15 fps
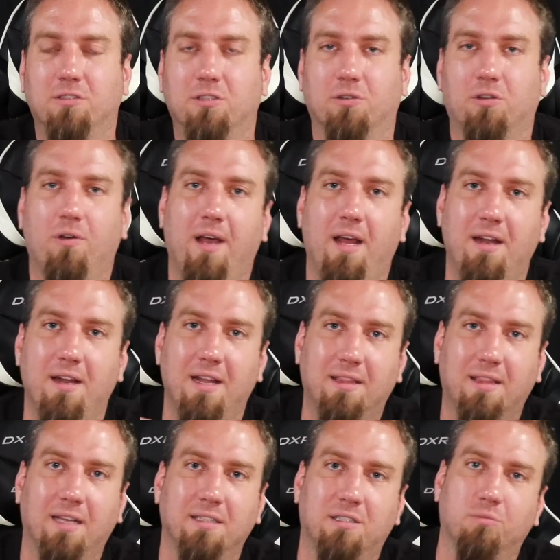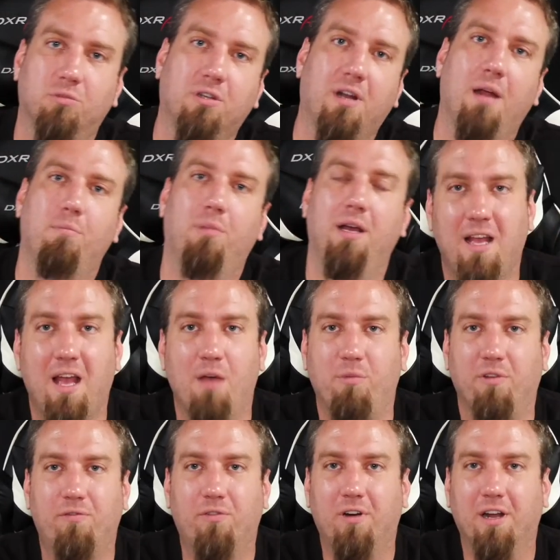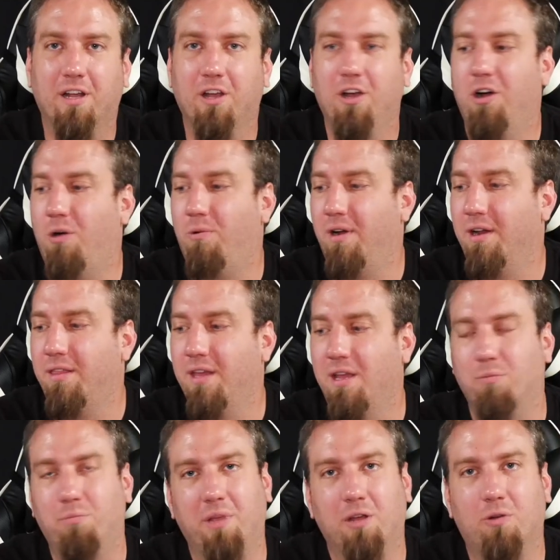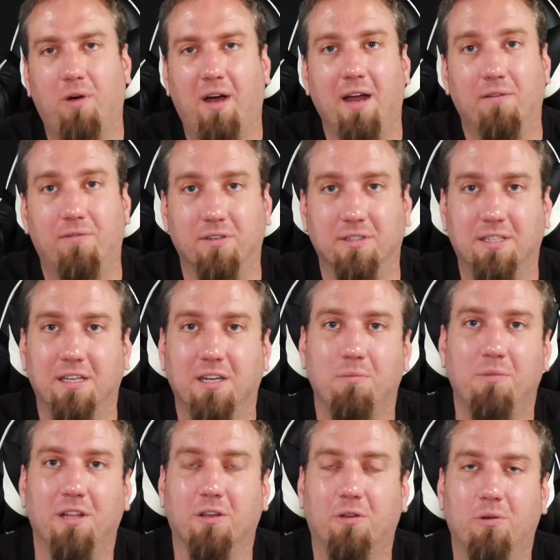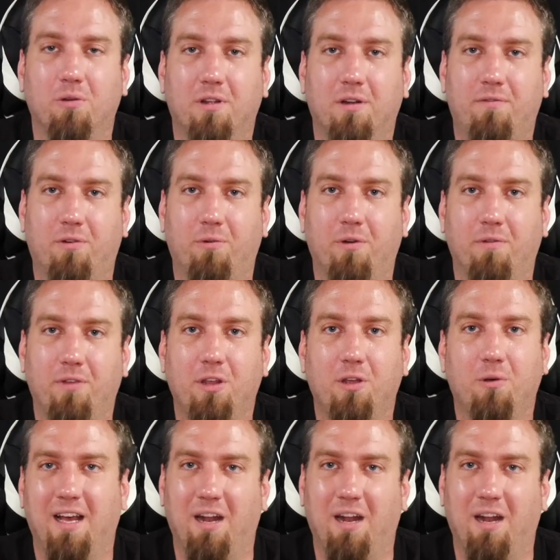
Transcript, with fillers: so go go ahead and hit that subscribe button. And before I go, I wanna thank Be Quiet for sending me the cooler for review.